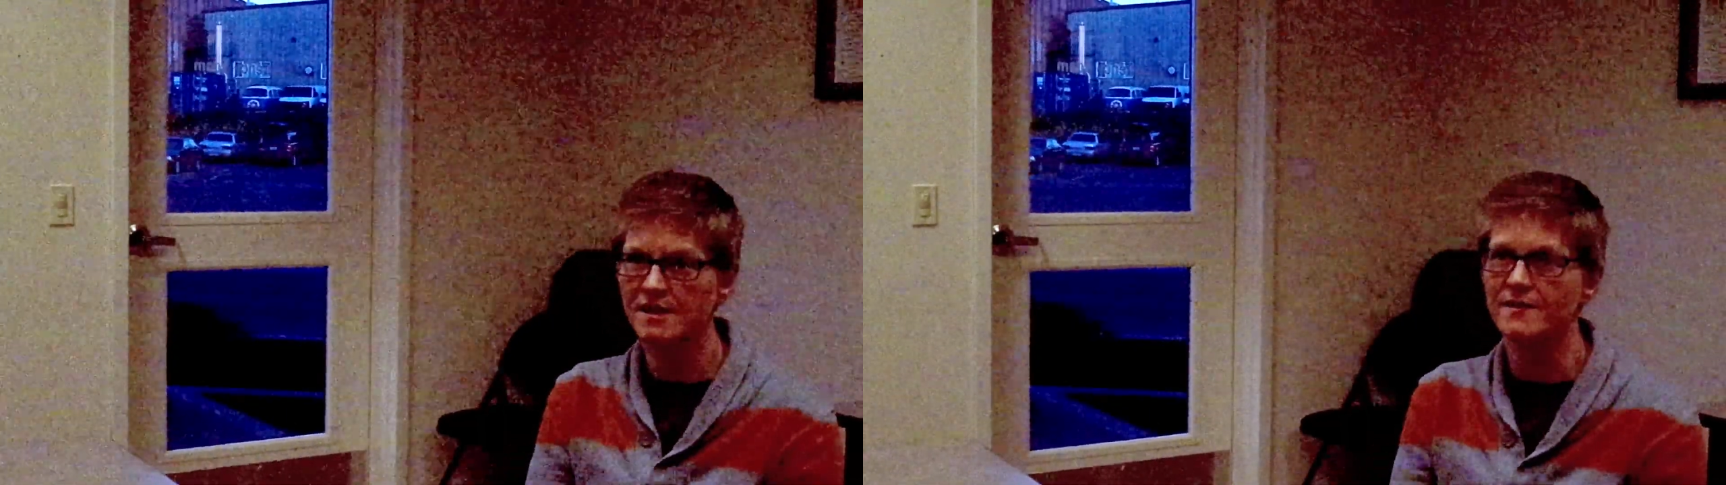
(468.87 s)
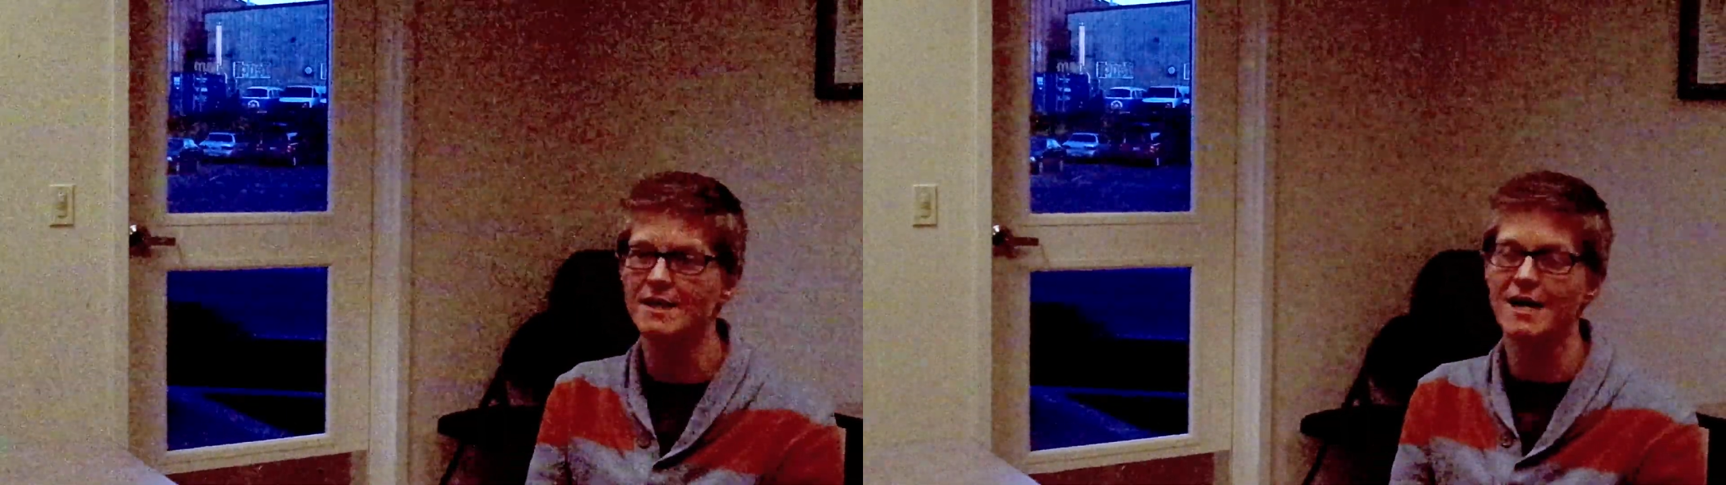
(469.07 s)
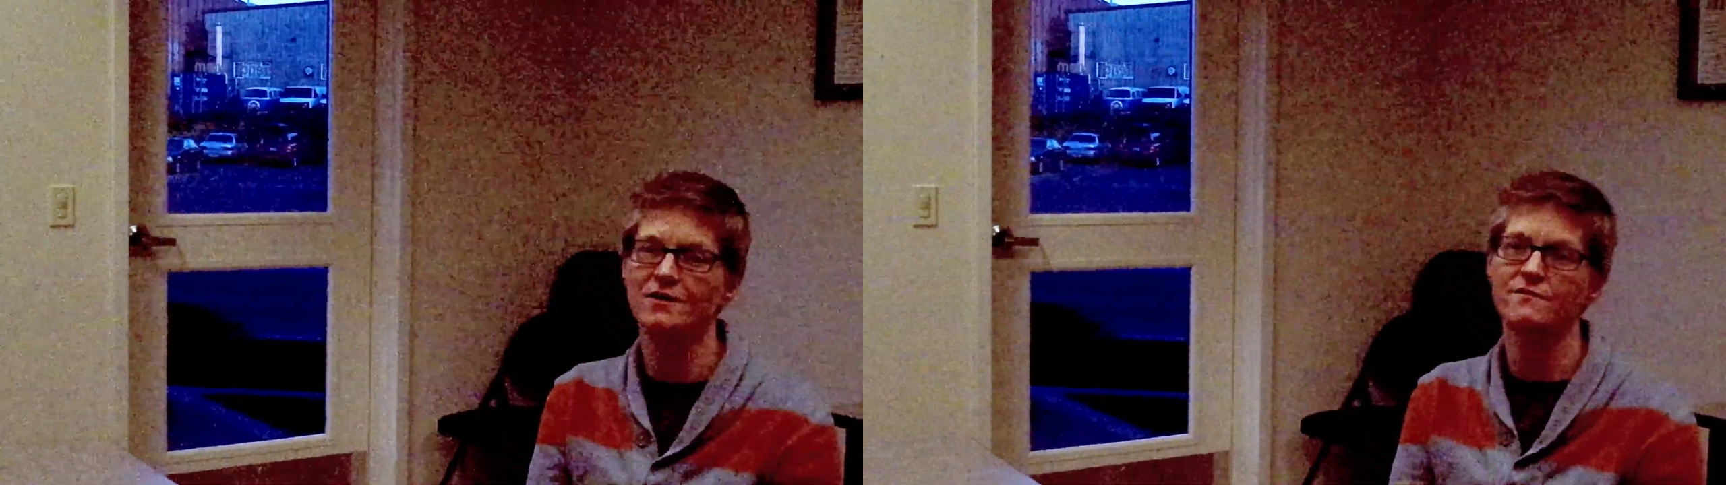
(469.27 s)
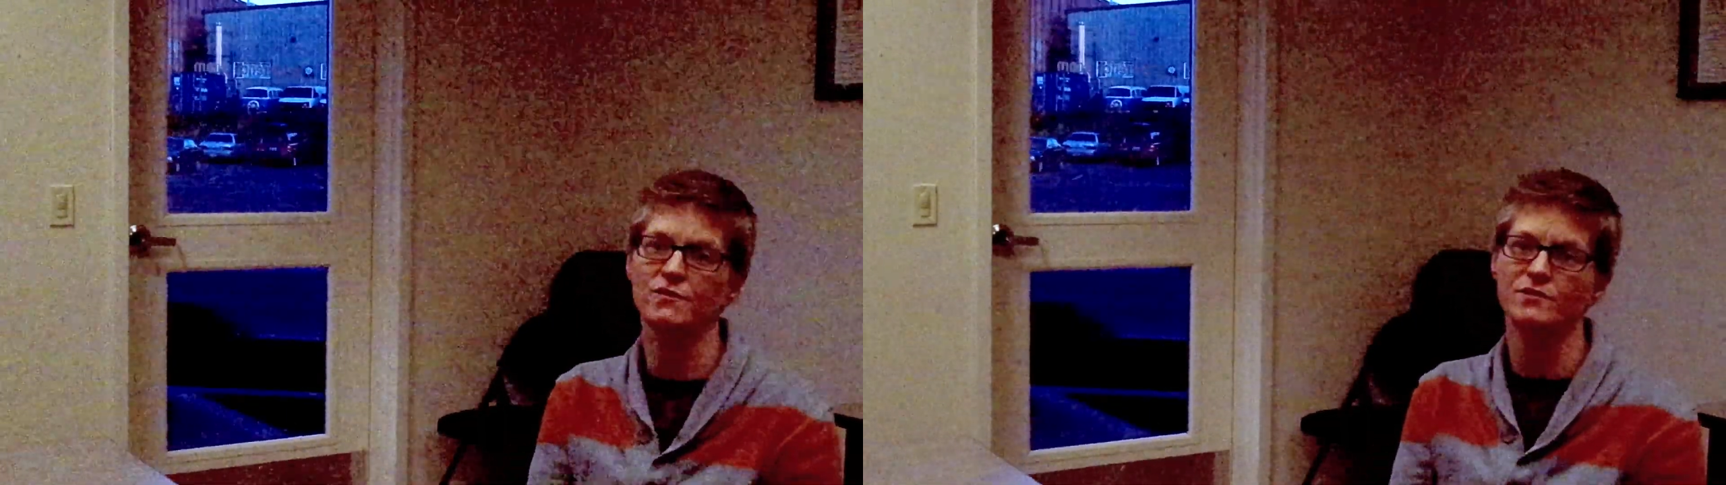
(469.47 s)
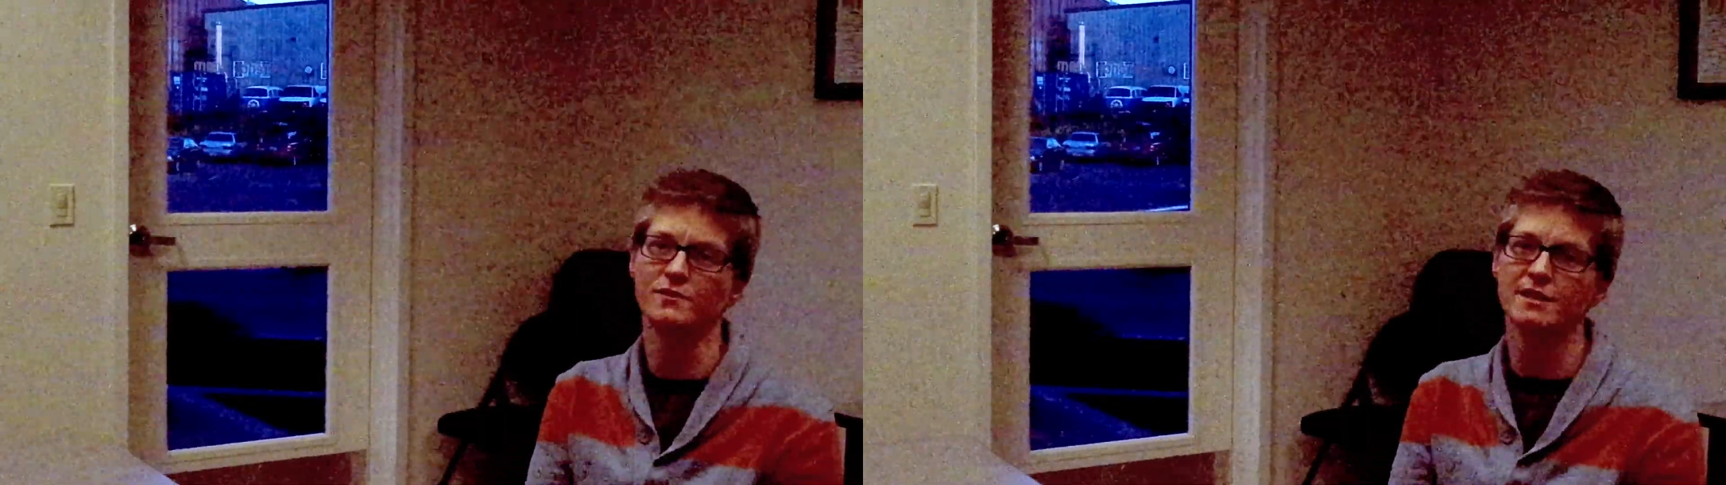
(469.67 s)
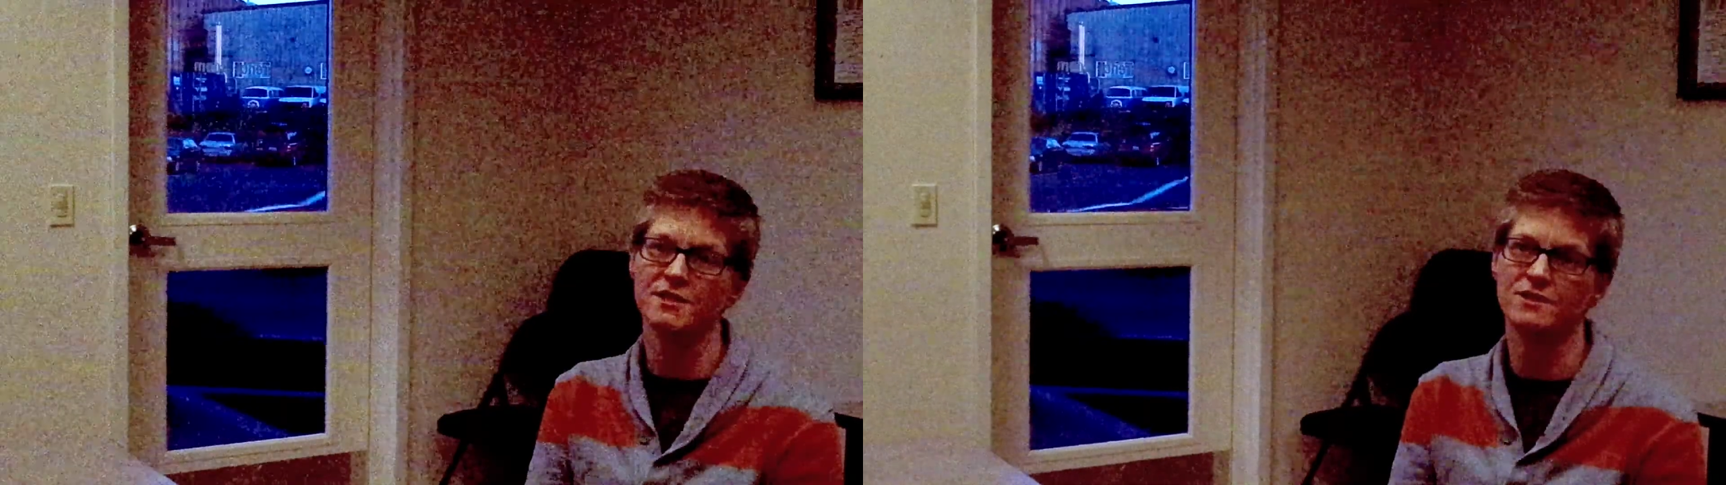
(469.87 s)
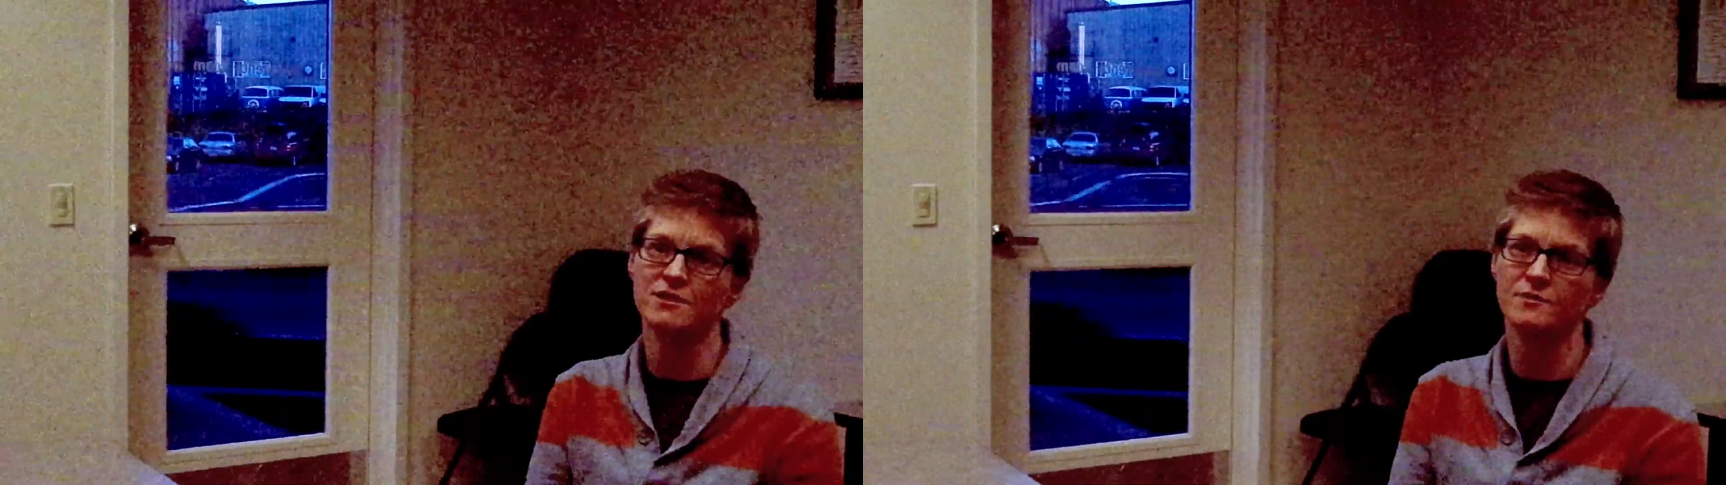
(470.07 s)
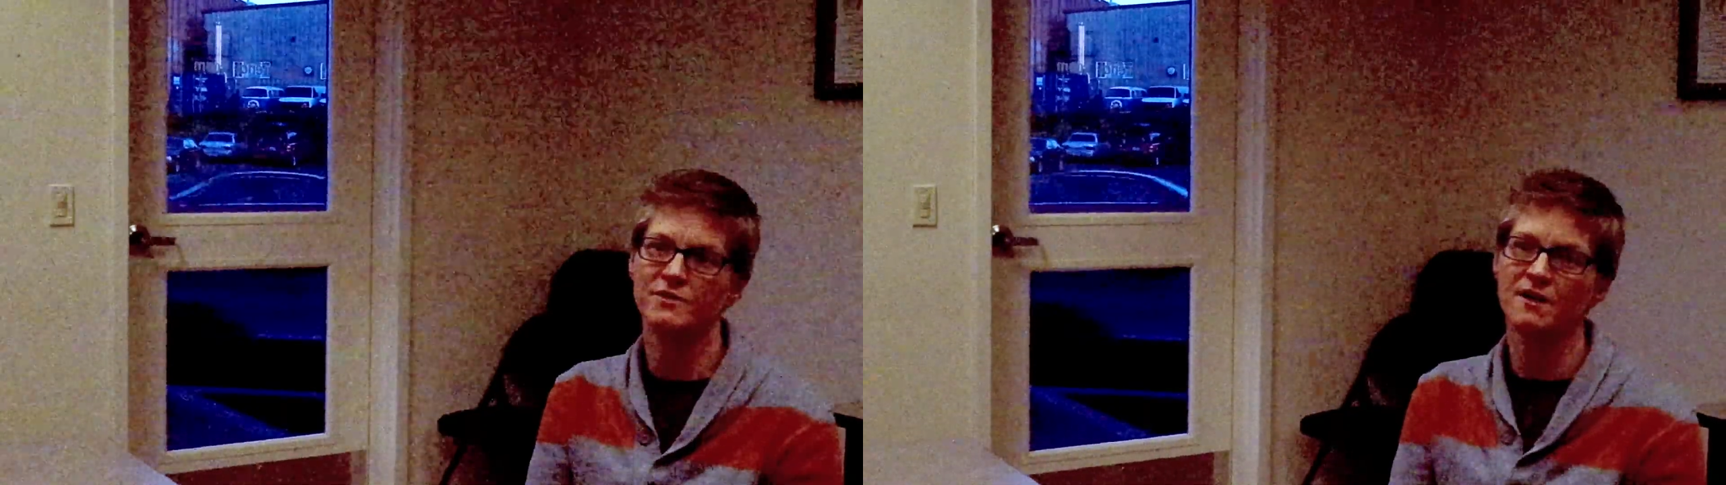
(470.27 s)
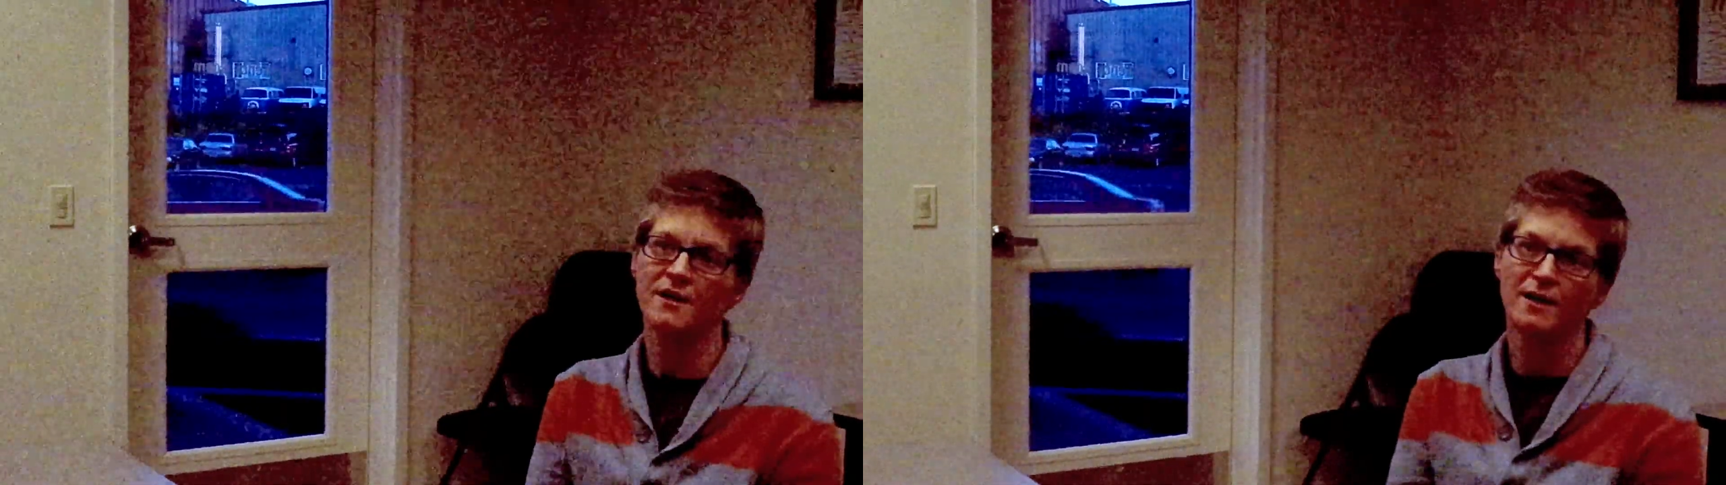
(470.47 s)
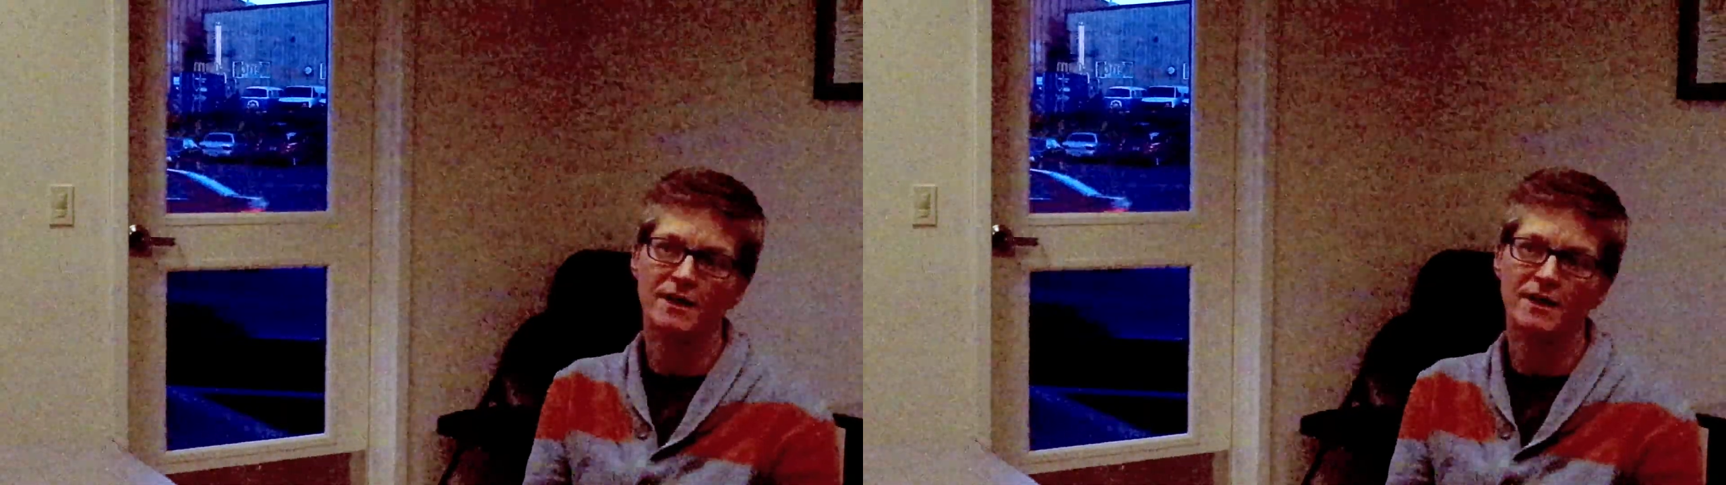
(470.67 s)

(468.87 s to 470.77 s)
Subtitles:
and then out of those relationships,